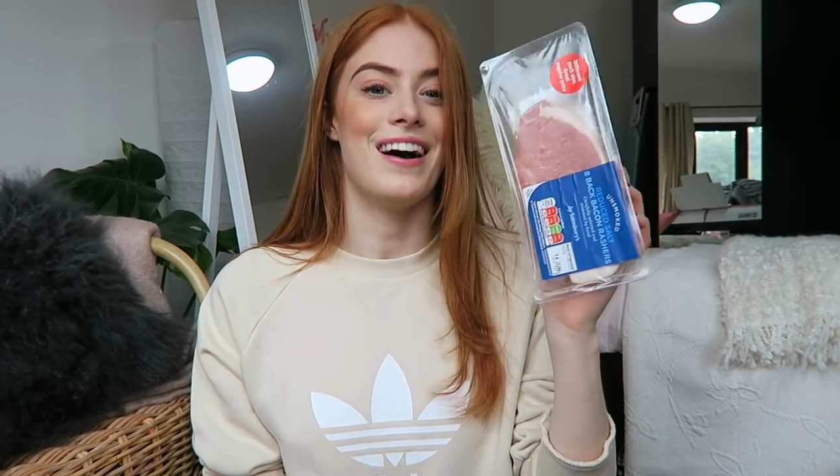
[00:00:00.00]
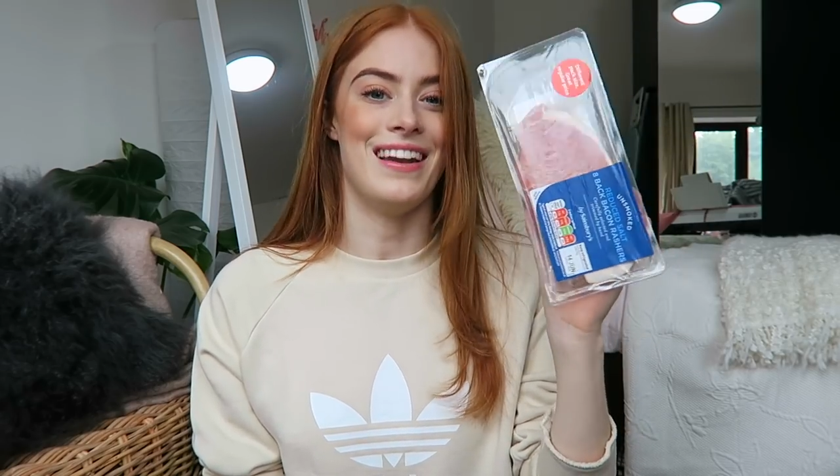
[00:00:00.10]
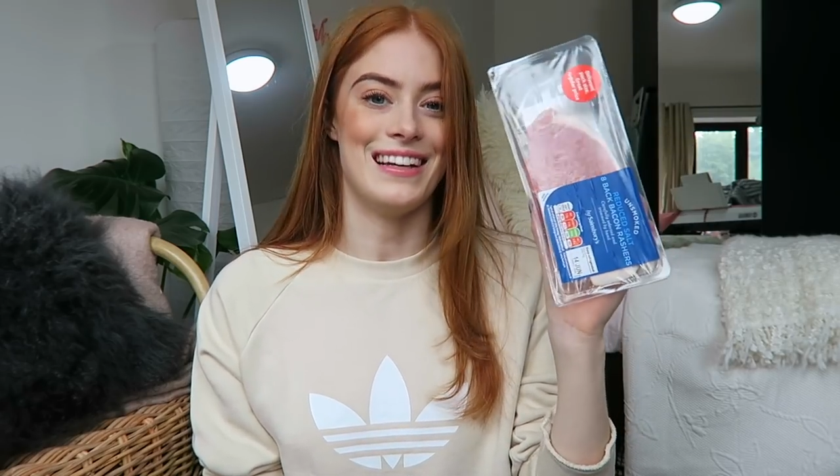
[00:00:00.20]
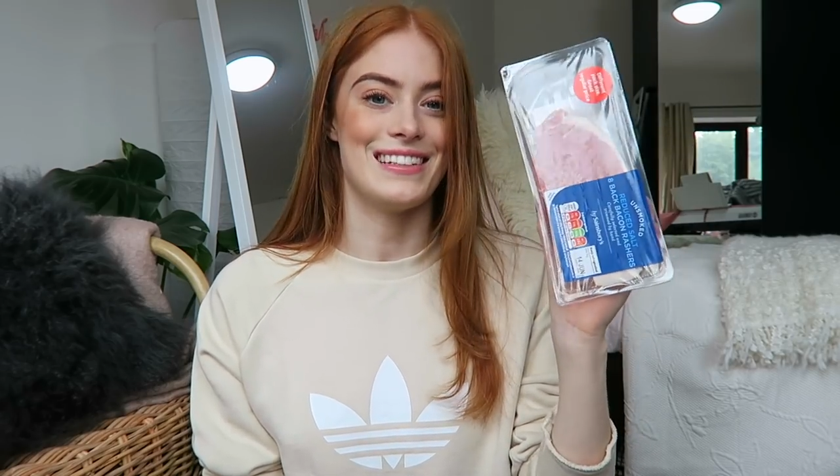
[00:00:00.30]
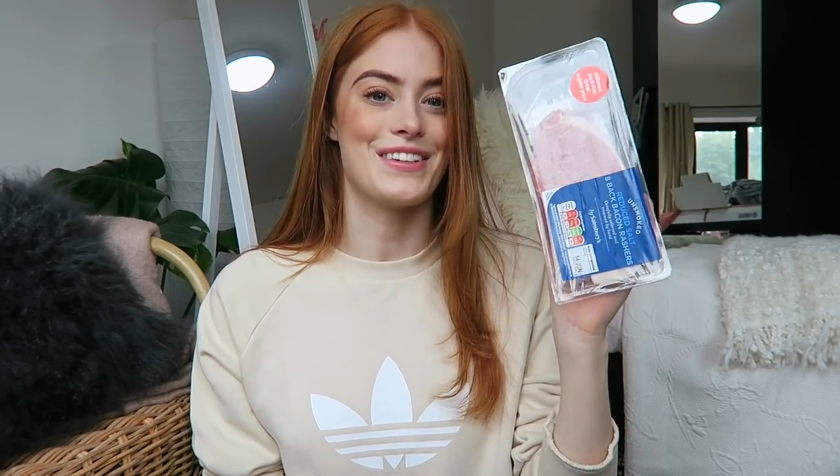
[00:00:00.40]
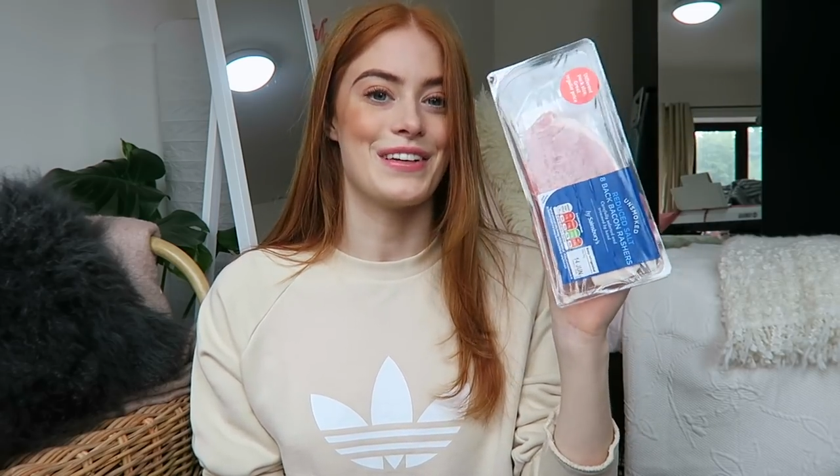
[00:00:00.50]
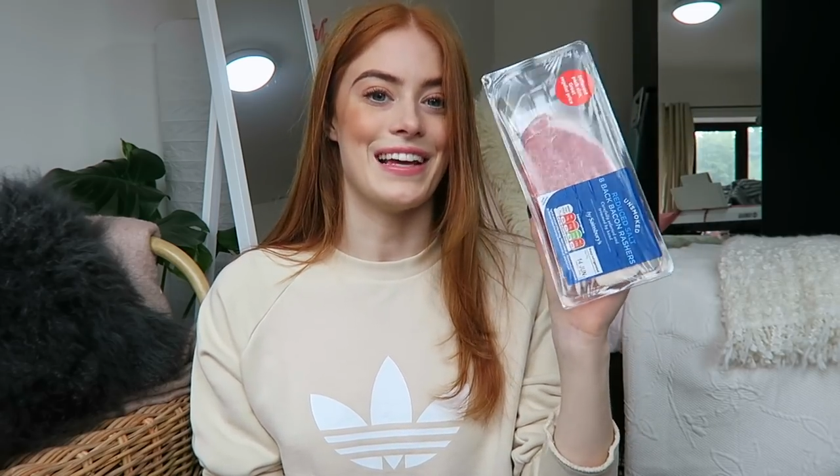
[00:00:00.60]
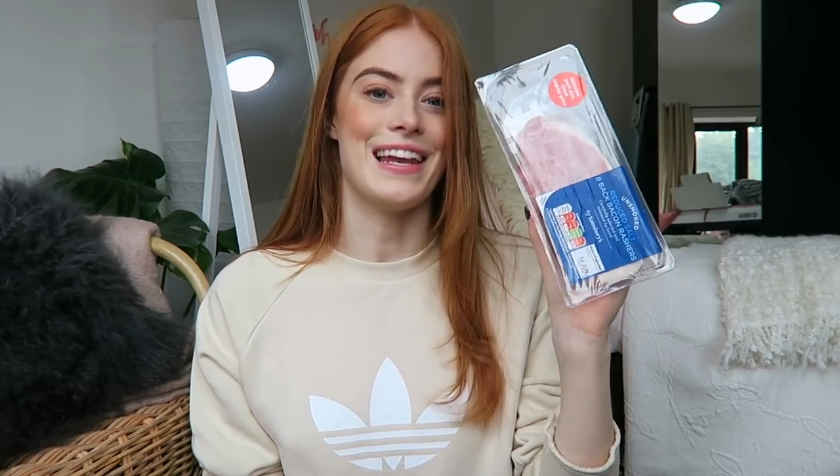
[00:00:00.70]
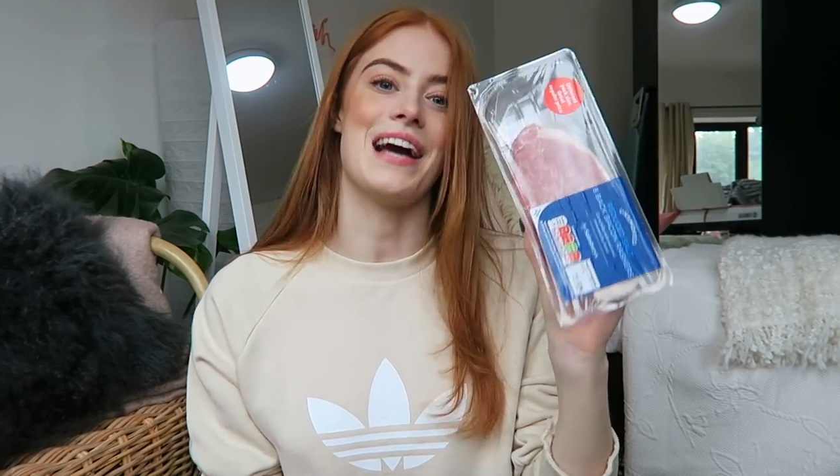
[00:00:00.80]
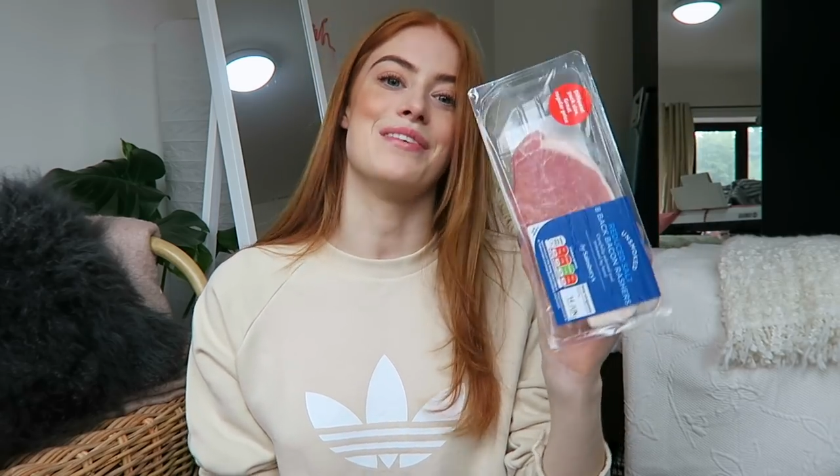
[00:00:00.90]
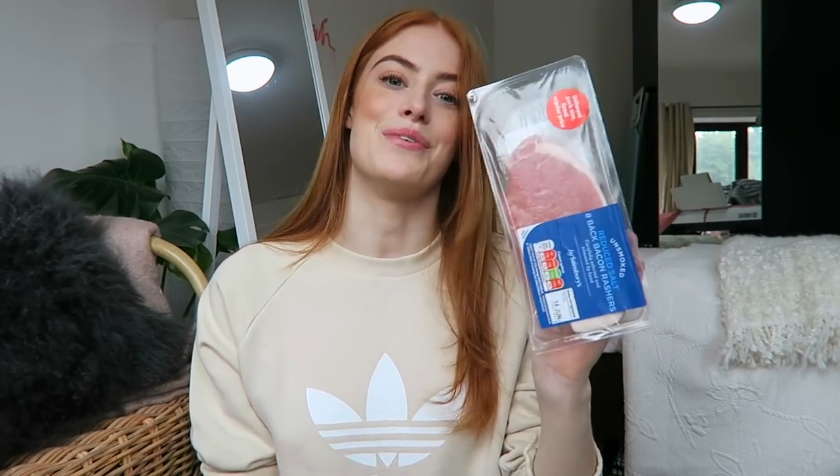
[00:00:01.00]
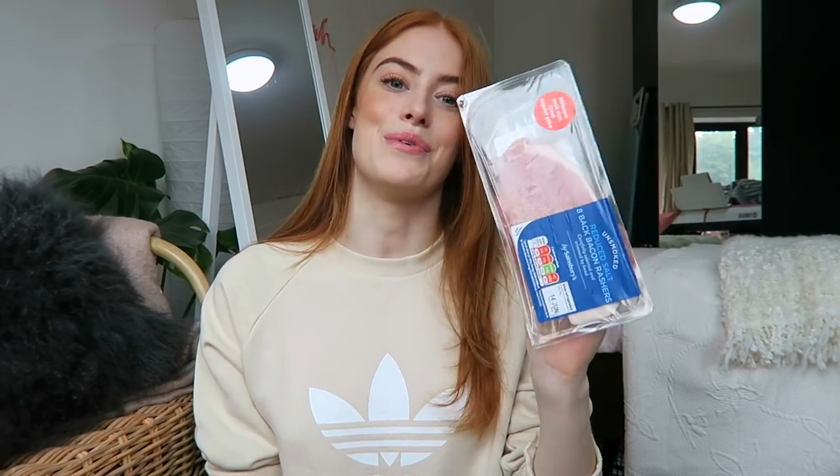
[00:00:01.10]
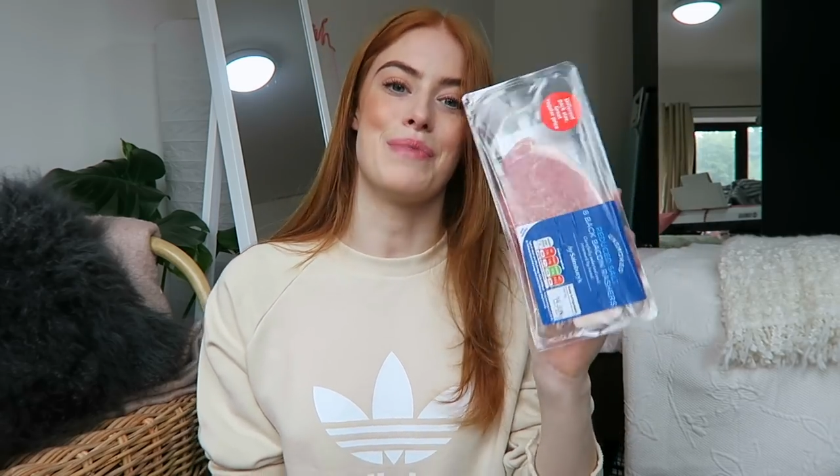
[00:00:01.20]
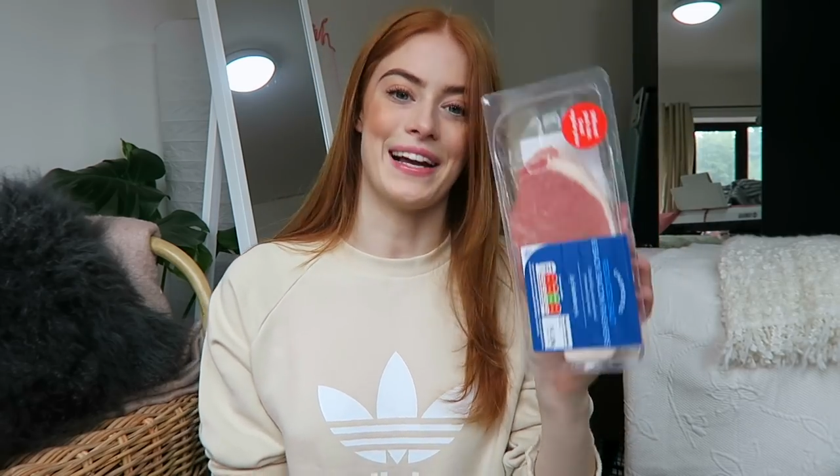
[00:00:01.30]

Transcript: I like to cook it and have it with